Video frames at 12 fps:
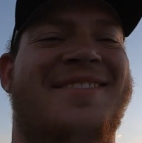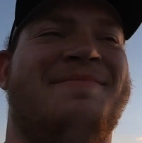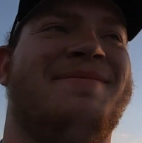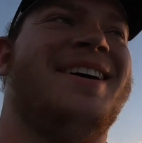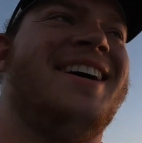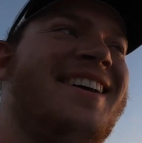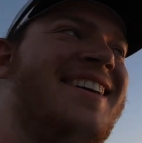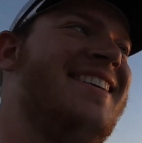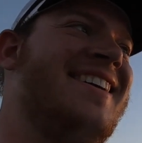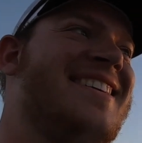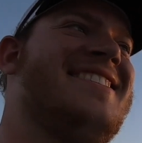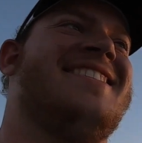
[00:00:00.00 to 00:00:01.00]
But
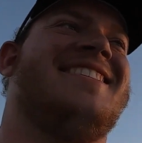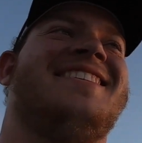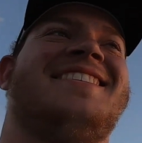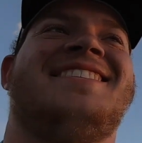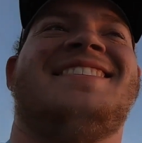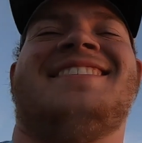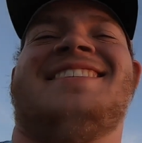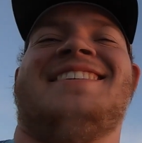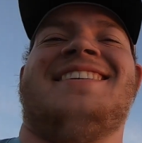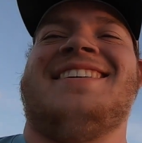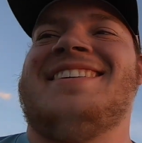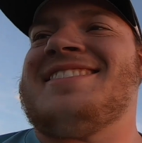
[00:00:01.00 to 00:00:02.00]
it's
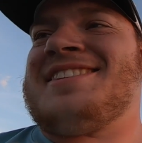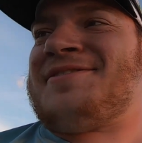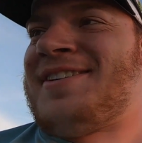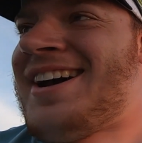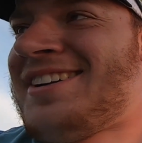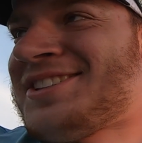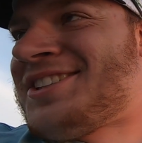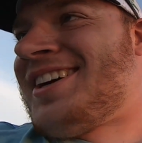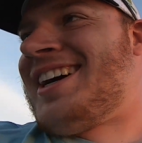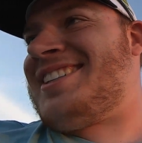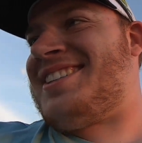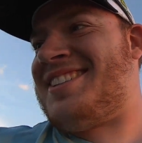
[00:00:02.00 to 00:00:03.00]
the final
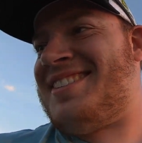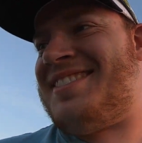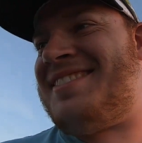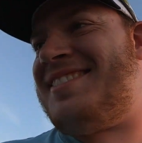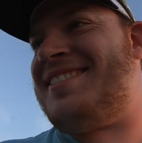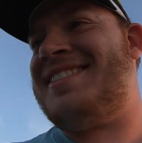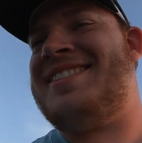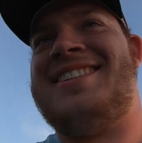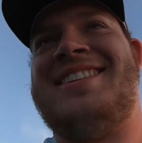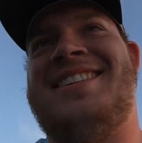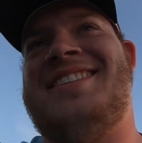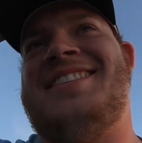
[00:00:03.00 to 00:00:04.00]
stretch.
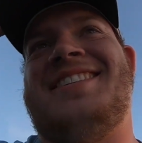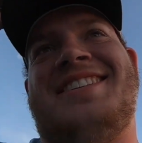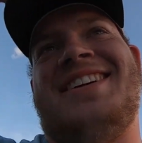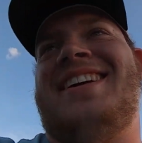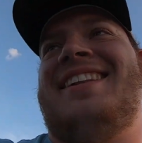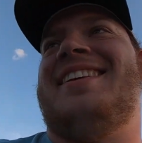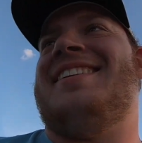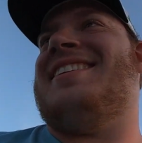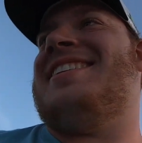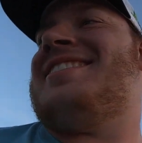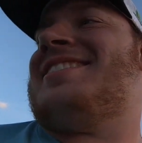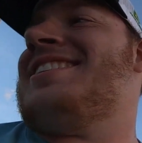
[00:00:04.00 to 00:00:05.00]
Let's get
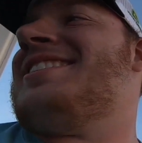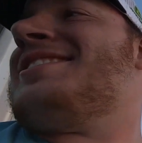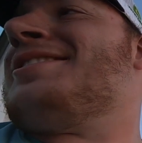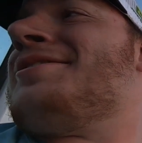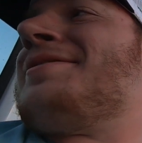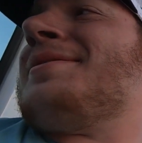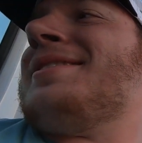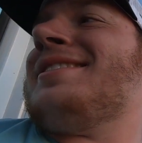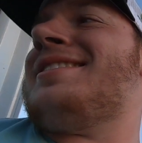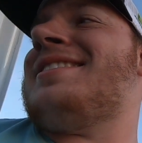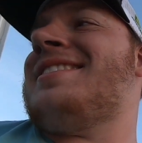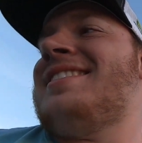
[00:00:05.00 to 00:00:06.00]
this over
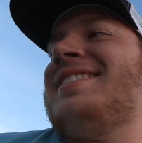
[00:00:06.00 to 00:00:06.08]
with.